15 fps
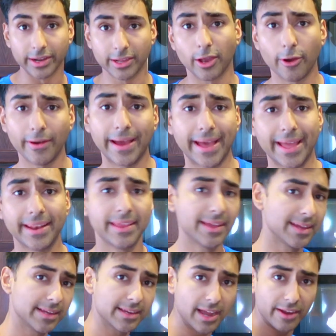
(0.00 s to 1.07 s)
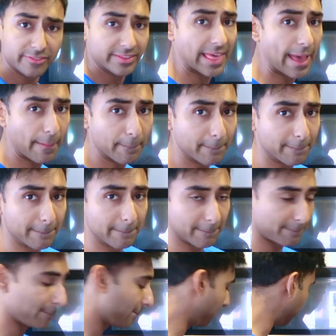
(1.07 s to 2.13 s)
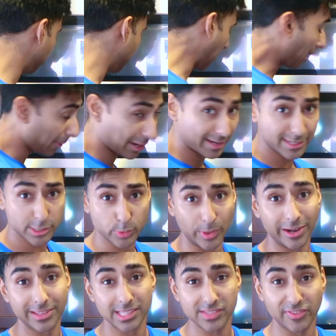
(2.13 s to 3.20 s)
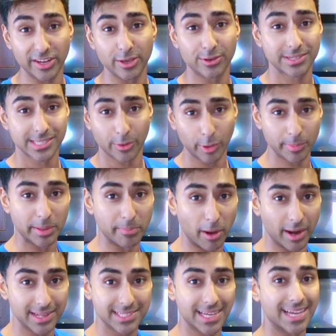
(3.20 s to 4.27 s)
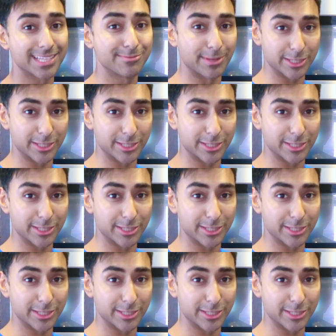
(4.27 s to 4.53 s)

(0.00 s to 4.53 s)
gonna go ahead, cover that. I'm not gonna swear in this video because I wanna be monetized.